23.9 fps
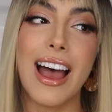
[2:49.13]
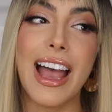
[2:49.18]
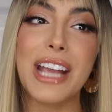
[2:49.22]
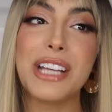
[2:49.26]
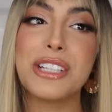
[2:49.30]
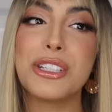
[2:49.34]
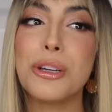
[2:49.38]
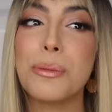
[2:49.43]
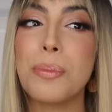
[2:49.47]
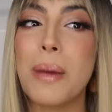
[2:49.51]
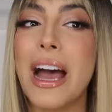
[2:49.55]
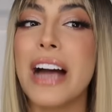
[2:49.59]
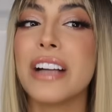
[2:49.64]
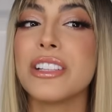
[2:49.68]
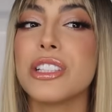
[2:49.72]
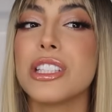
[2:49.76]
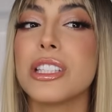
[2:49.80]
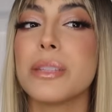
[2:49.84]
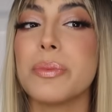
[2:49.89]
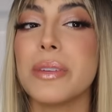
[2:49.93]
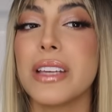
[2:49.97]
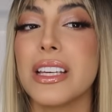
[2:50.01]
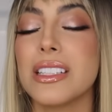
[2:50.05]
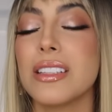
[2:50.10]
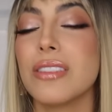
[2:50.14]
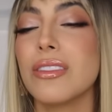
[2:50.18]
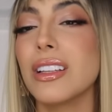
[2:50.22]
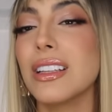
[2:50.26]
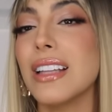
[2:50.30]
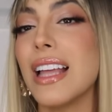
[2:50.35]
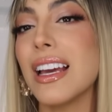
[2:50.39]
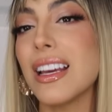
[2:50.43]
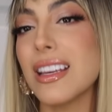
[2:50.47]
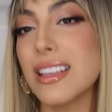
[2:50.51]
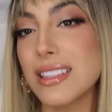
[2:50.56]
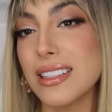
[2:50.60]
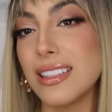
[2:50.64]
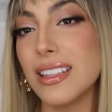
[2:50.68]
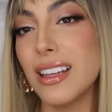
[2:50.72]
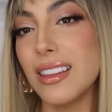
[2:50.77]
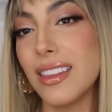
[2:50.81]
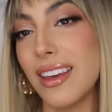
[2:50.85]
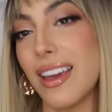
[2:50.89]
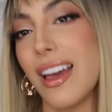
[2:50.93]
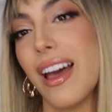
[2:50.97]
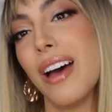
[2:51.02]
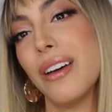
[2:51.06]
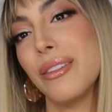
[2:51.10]
I do pageants because of the legacy that
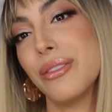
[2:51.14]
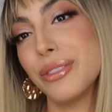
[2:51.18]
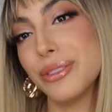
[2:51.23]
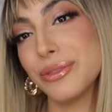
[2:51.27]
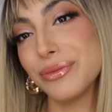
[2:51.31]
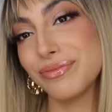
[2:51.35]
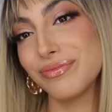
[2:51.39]
they have.